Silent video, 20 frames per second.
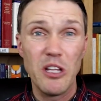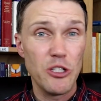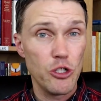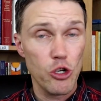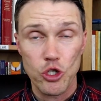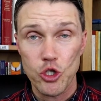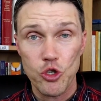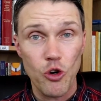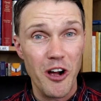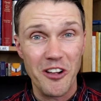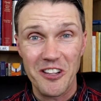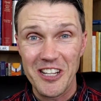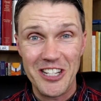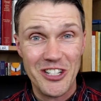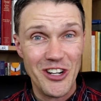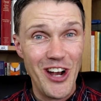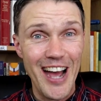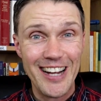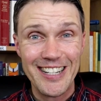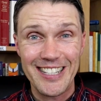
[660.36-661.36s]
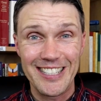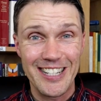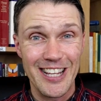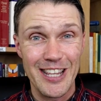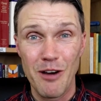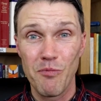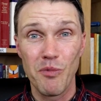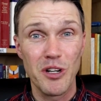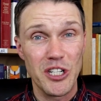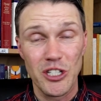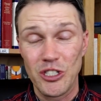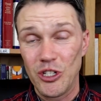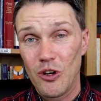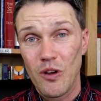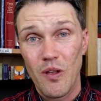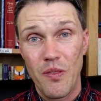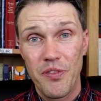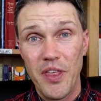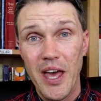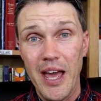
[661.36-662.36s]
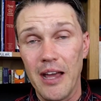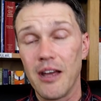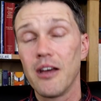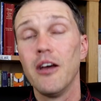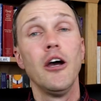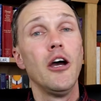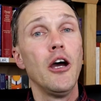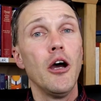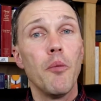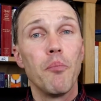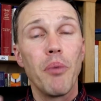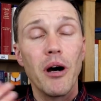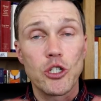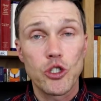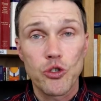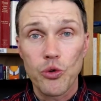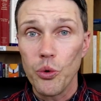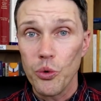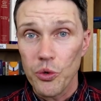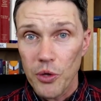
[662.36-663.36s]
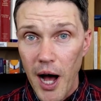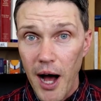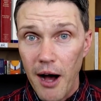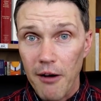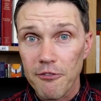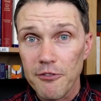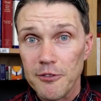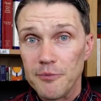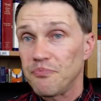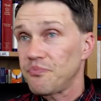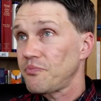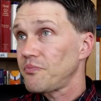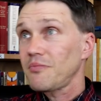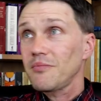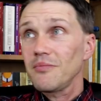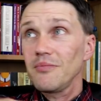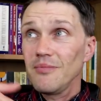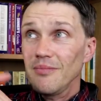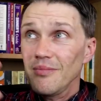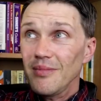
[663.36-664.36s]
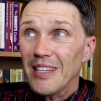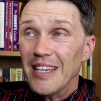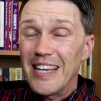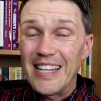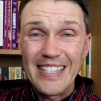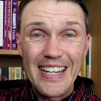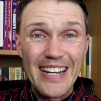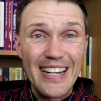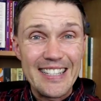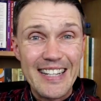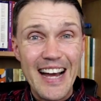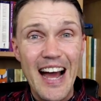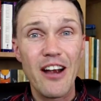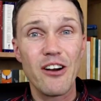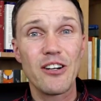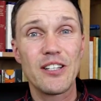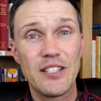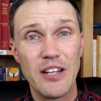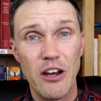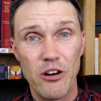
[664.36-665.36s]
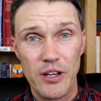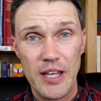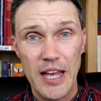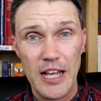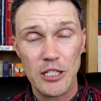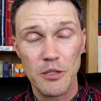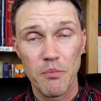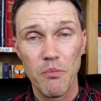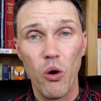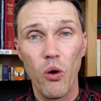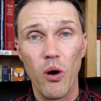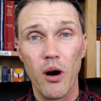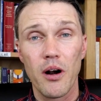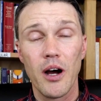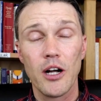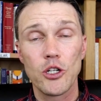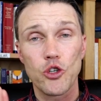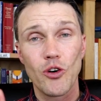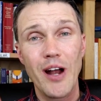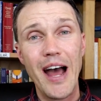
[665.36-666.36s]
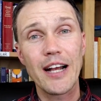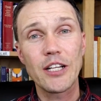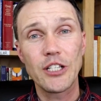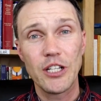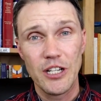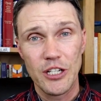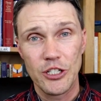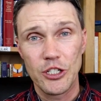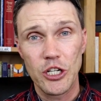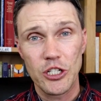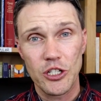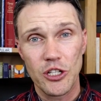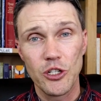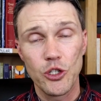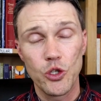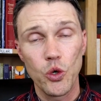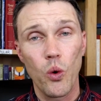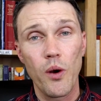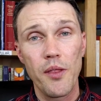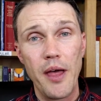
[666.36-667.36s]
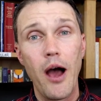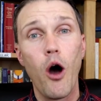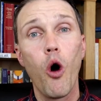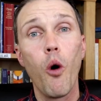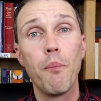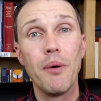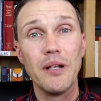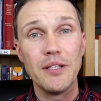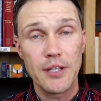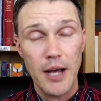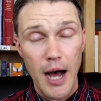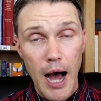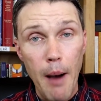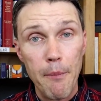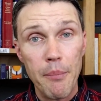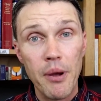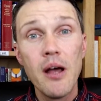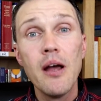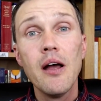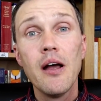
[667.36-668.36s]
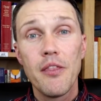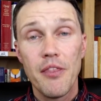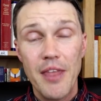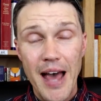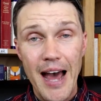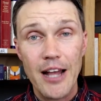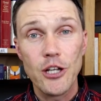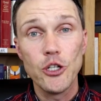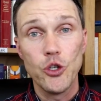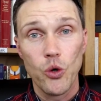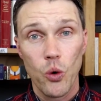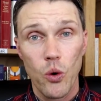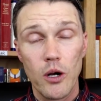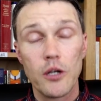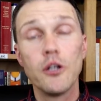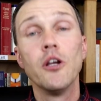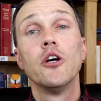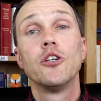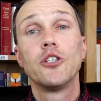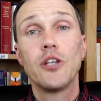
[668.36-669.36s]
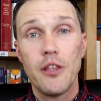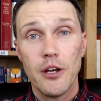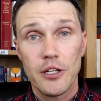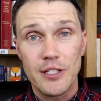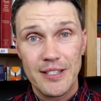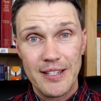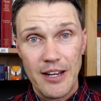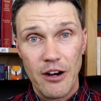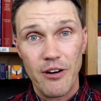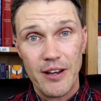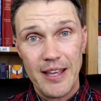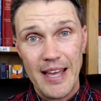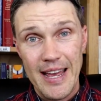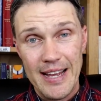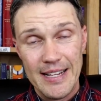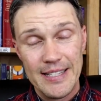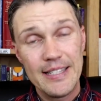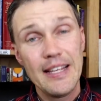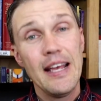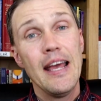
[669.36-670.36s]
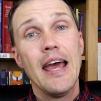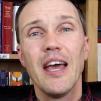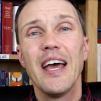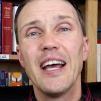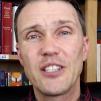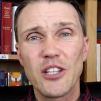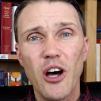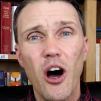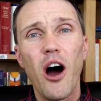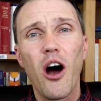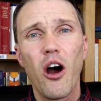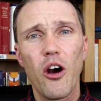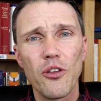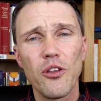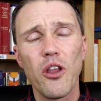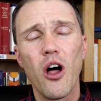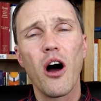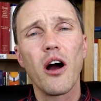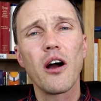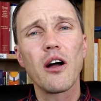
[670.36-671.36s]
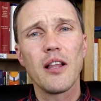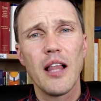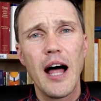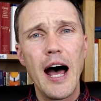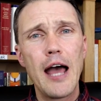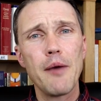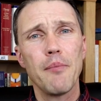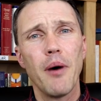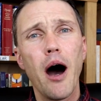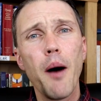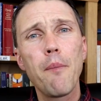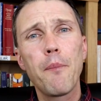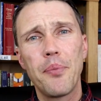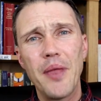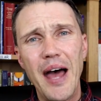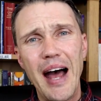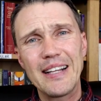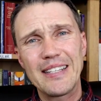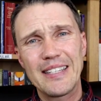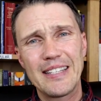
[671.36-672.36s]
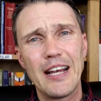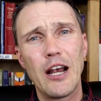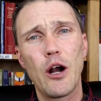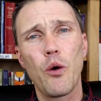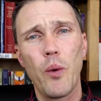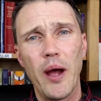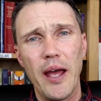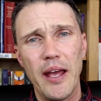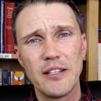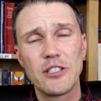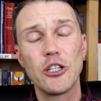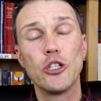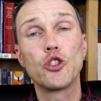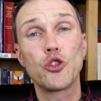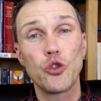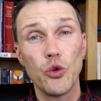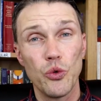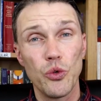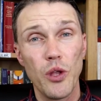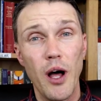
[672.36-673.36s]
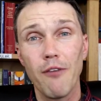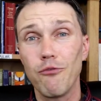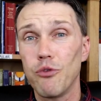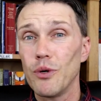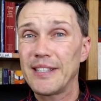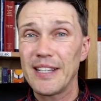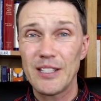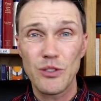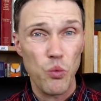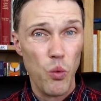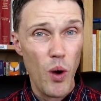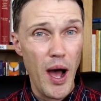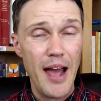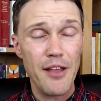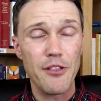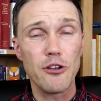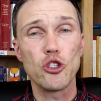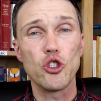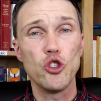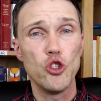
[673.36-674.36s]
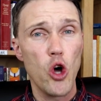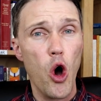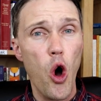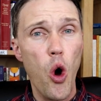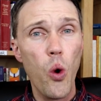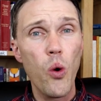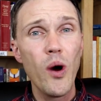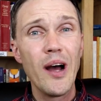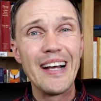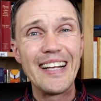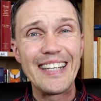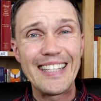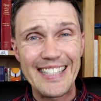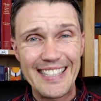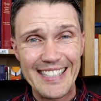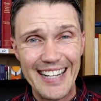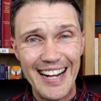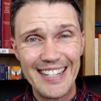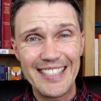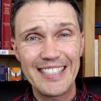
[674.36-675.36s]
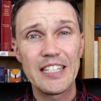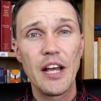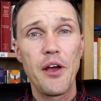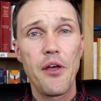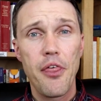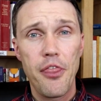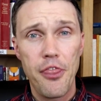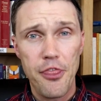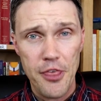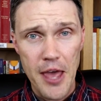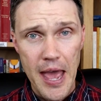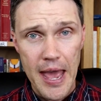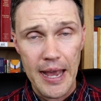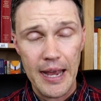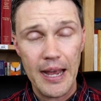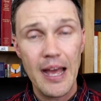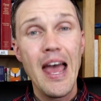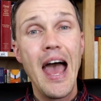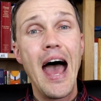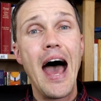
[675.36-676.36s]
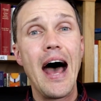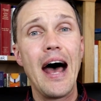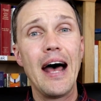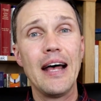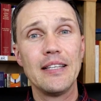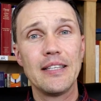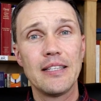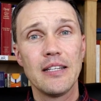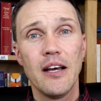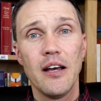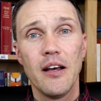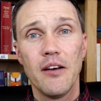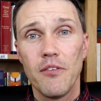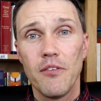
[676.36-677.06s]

means you're strongly attracted to them which is a good thing but true love is an entire staircase more. Attraction is just the door that opens up that door to the staircase. It's a hard, long climb up that stairway to true love, which is why there's no such thing as